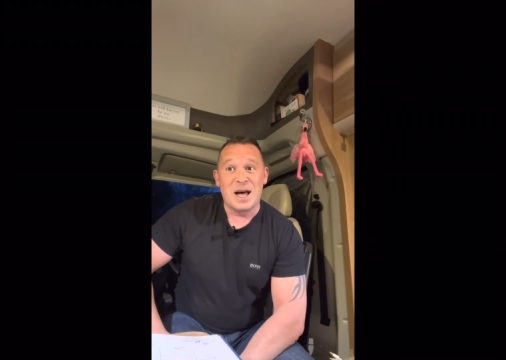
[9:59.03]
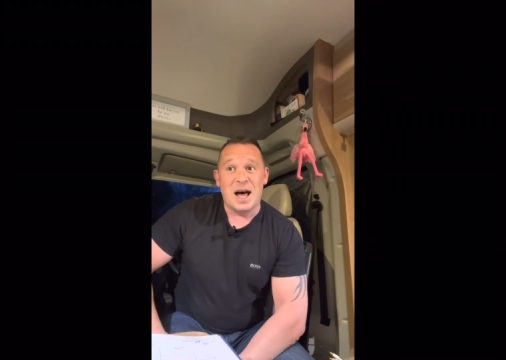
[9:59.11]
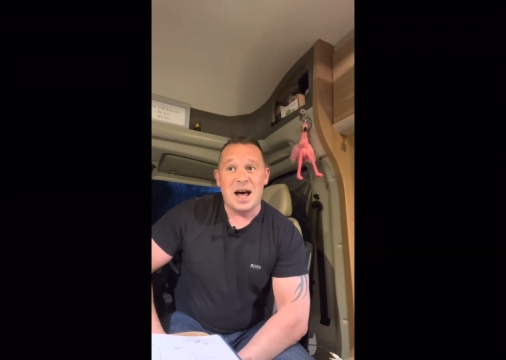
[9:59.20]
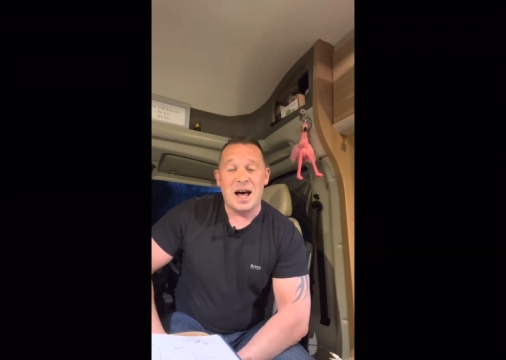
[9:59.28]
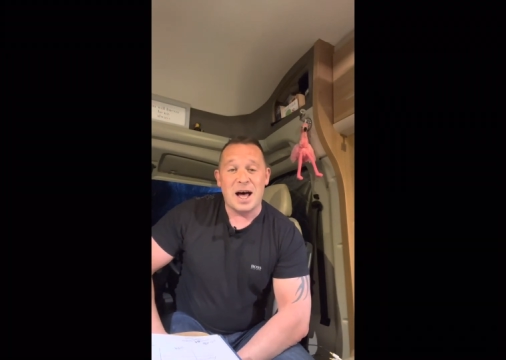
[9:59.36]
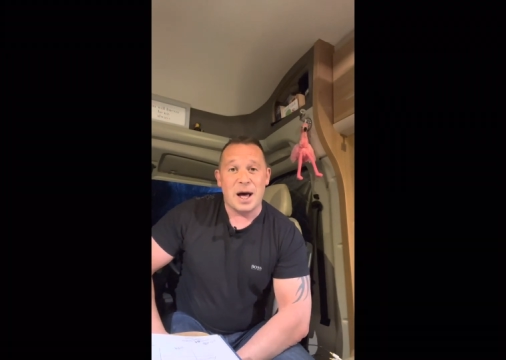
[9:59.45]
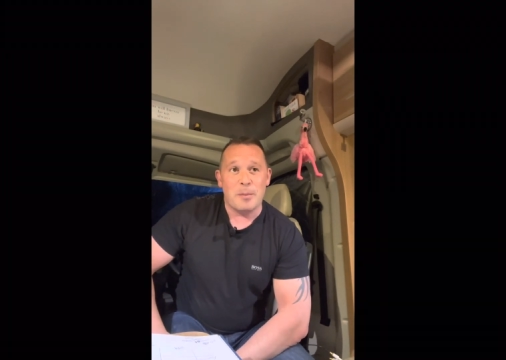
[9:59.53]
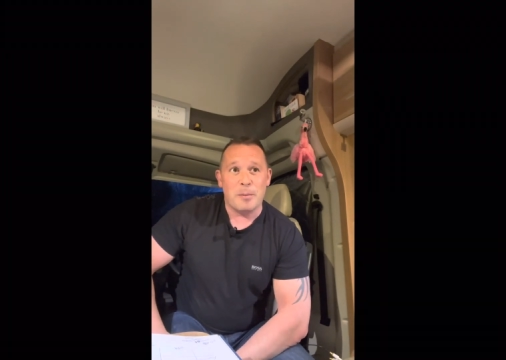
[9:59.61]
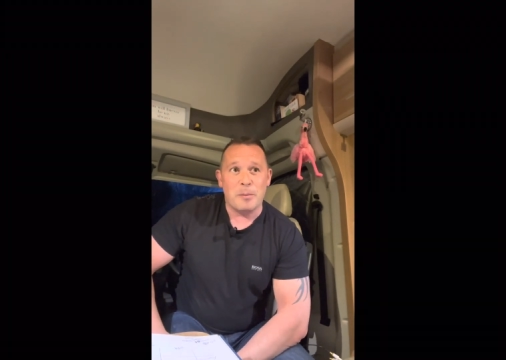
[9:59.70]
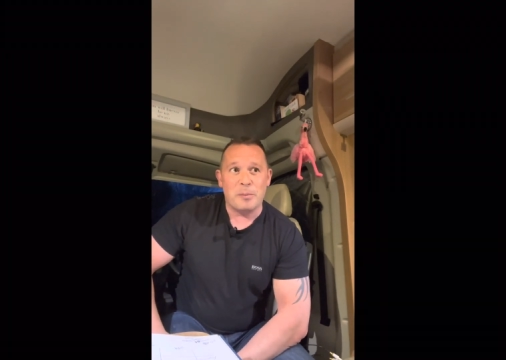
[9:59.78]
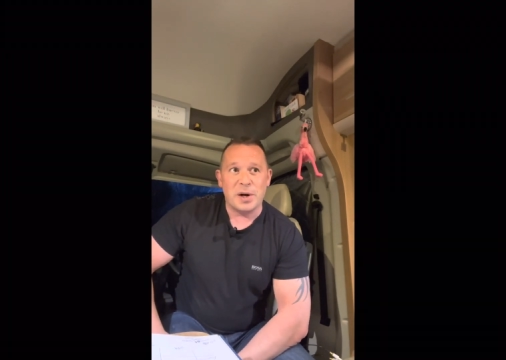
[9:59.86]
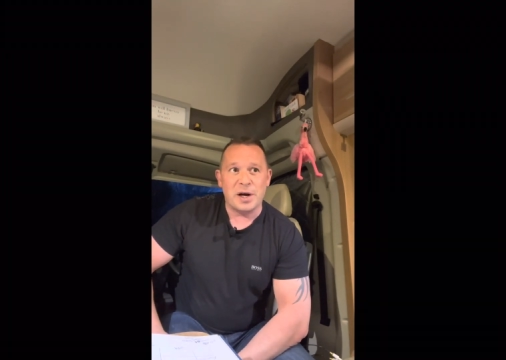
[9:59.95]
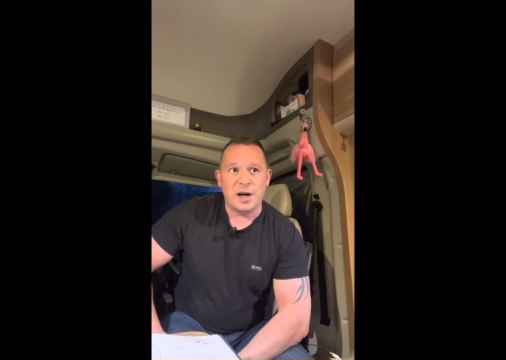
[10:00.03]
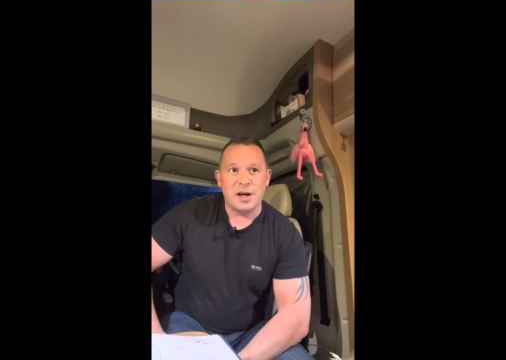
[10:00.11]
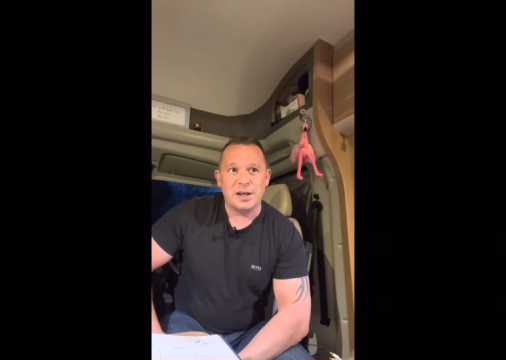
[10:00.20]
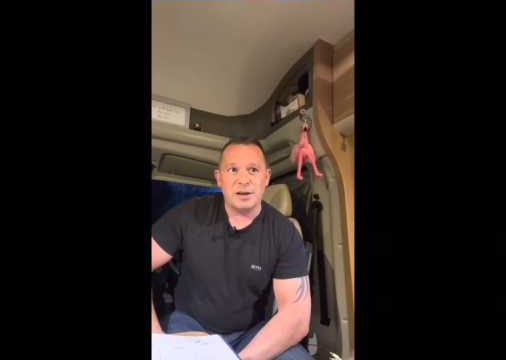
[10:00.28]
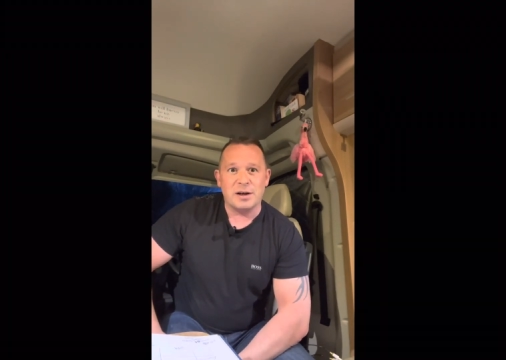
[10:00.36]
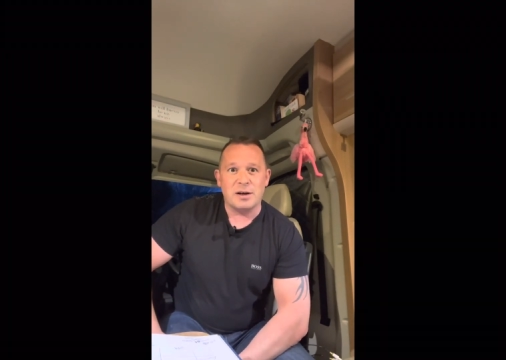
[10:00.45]
but
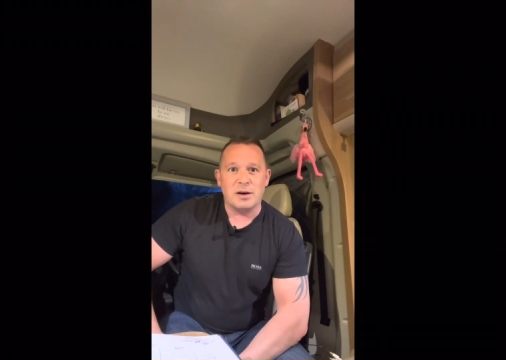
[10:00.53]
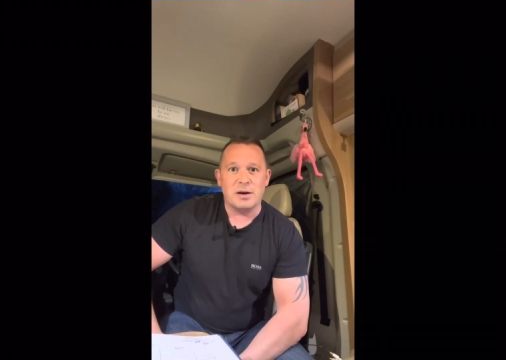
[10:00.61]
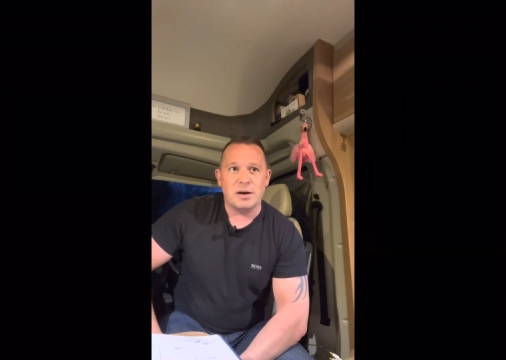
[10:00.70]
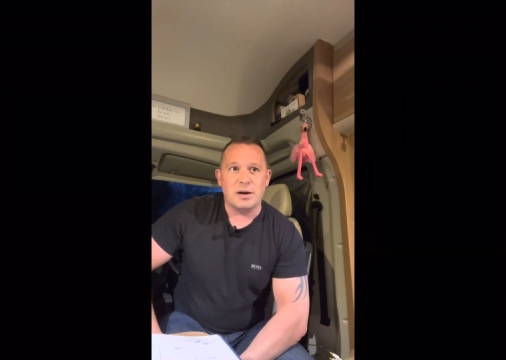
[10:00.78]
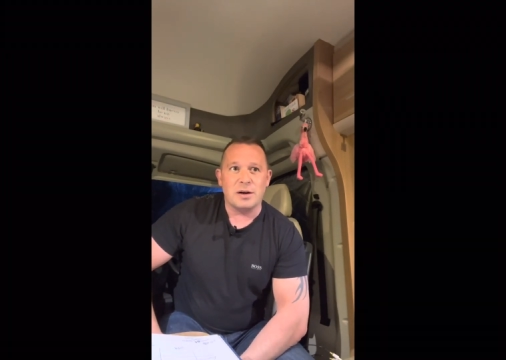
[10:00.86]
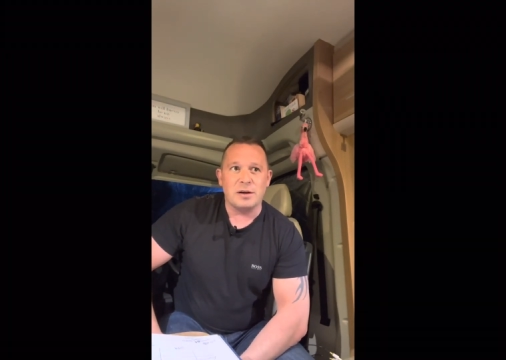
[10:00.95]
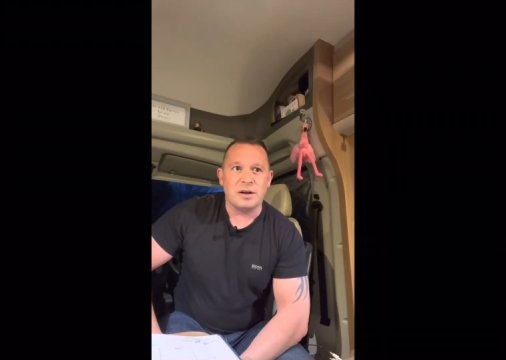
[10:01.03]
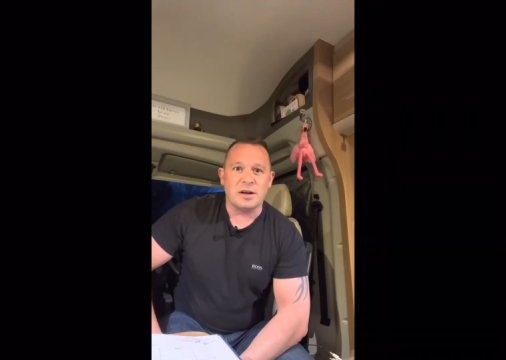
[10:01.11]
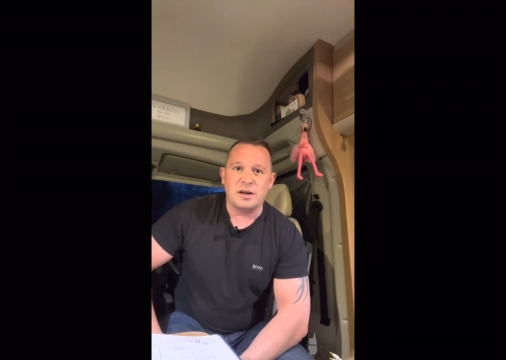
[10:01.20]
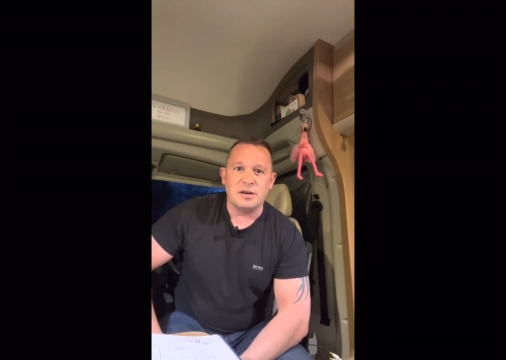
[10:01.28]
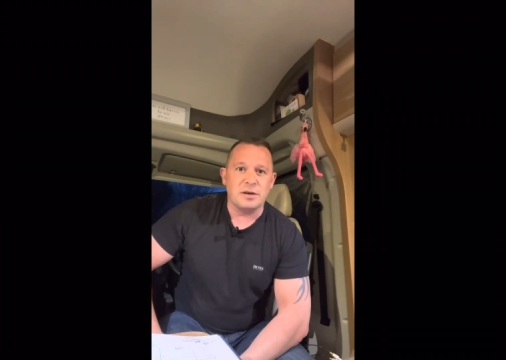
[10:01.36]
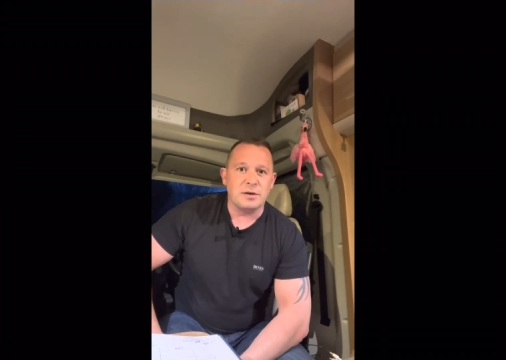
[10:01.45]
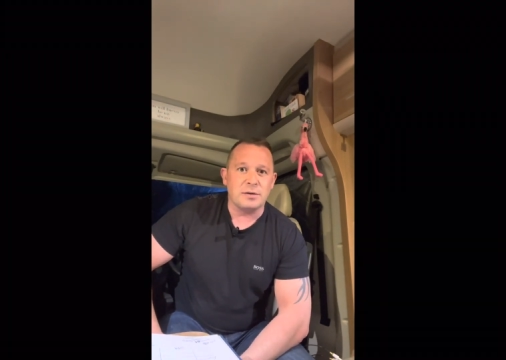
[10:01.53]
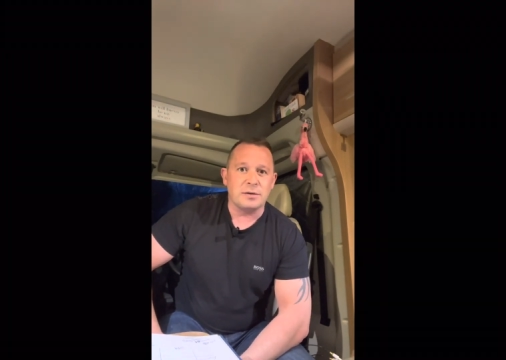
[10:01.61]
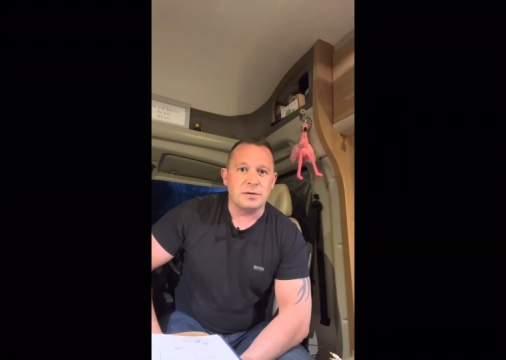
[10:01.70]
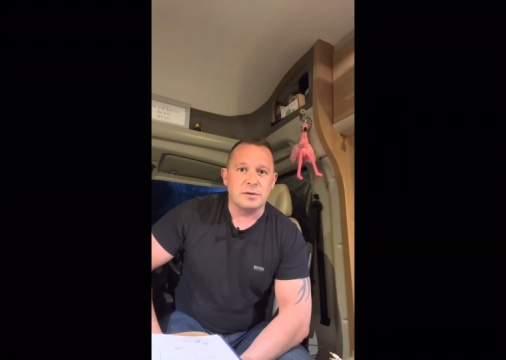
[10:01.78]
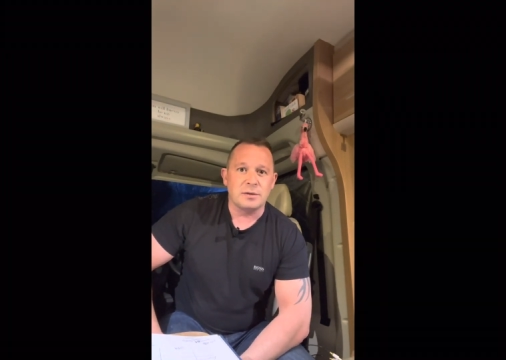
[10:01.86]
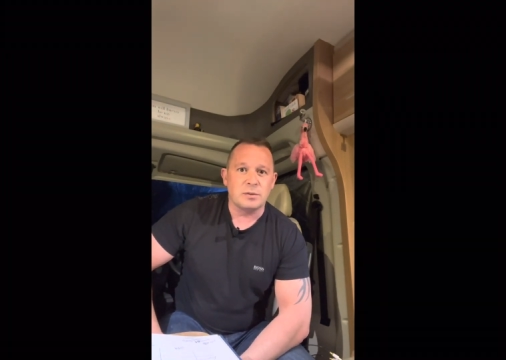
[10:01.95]
you can
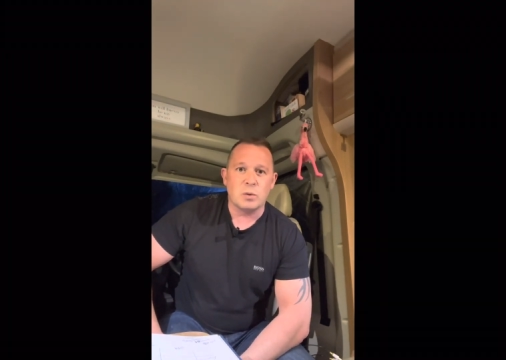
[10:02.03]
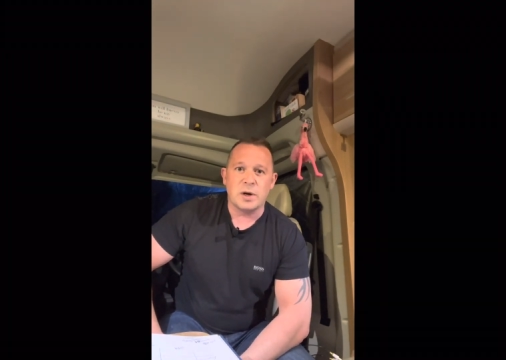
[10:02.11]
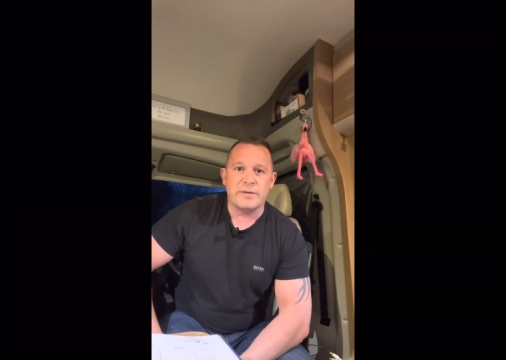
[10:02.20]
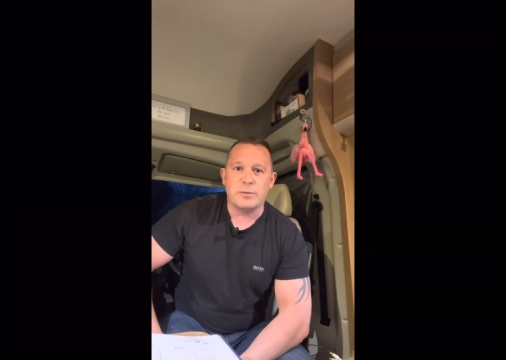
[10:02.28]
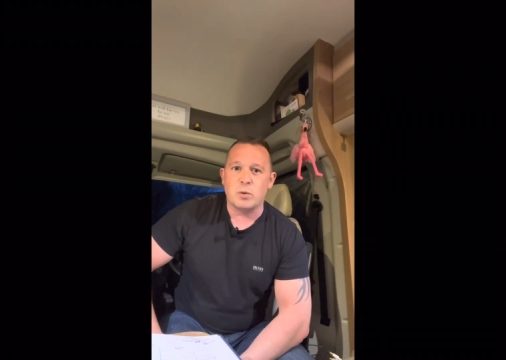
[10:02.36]
use whatever